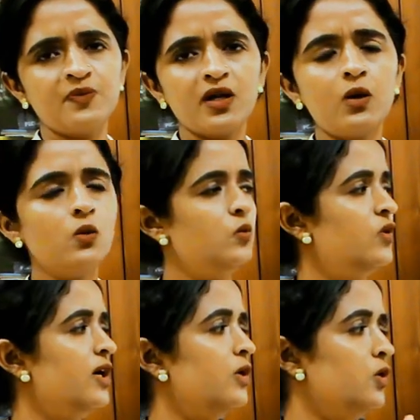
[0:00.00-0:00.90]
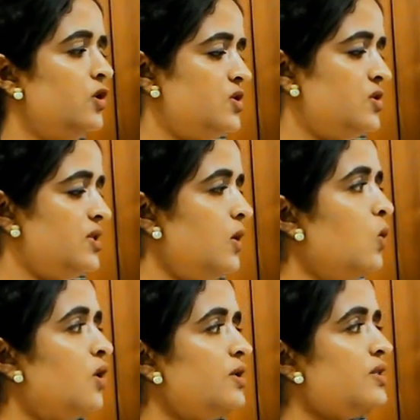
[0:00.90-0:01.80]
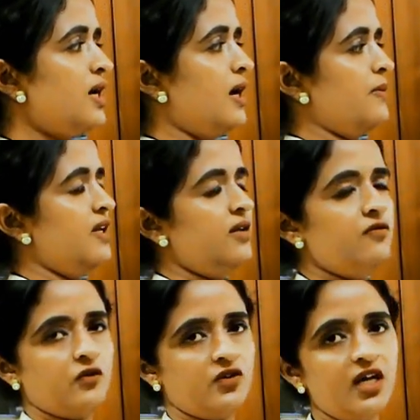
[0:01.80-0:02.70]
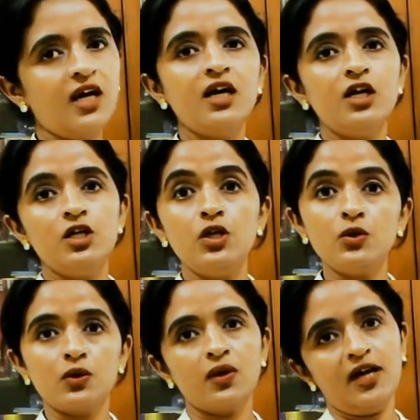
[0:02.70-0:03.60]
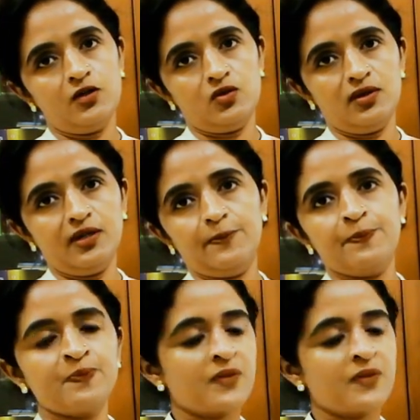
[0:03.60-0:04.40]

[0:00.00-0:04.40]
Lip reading: Now we are going to see what is happening for the neuroectoderm.